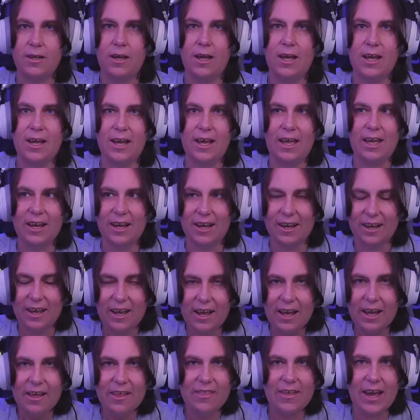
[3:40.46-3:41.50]
they
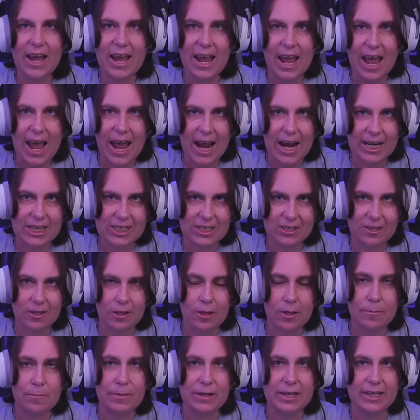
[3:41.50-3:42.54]

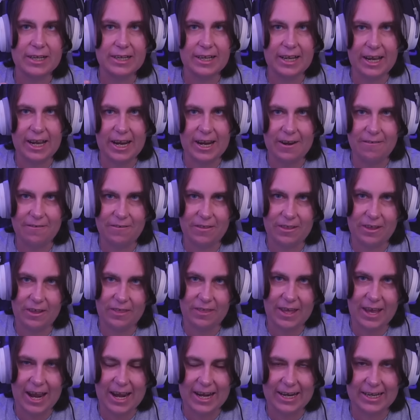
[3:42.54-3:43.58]
actually believe that
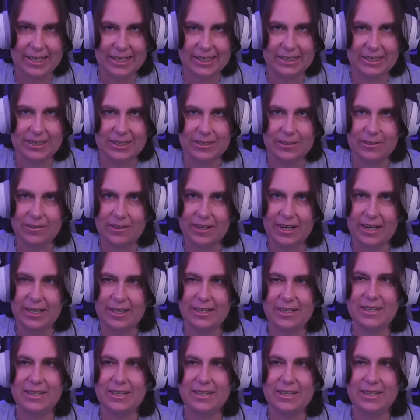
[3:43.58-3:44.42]
they can do it.